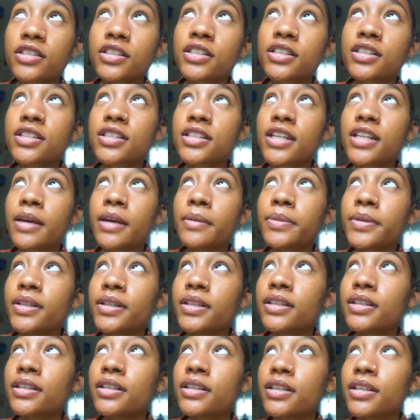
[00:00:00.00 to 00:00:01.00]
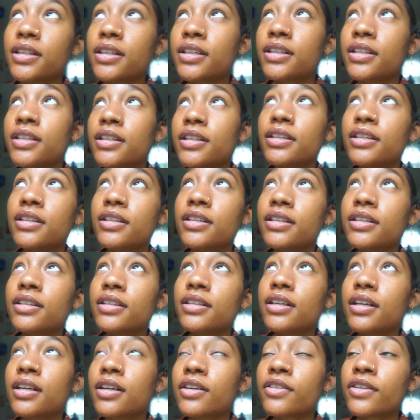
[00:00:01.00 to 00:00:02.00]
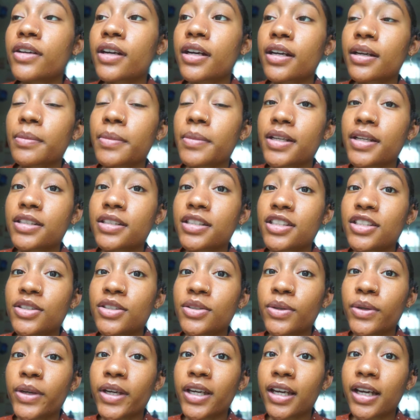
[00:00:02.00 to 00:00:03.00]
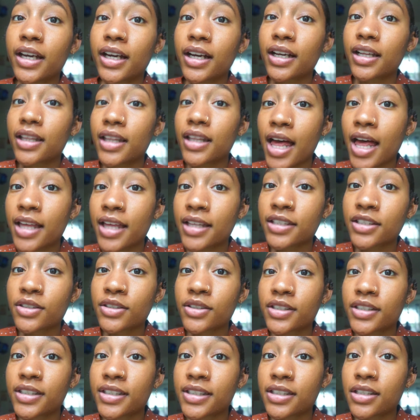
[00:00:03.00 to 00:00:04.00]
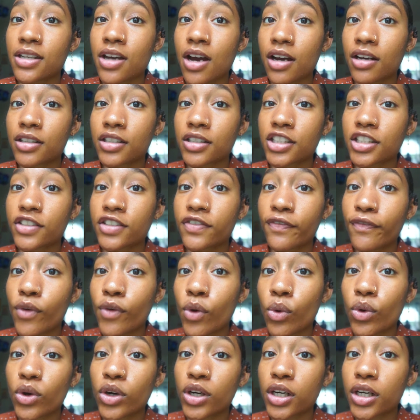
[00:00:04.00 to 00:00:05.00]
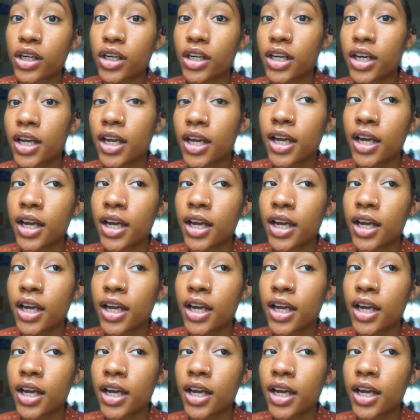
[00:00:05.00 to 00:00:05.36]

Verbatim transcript: Doctor Sebi, he recommends doing a cleanse or a detox for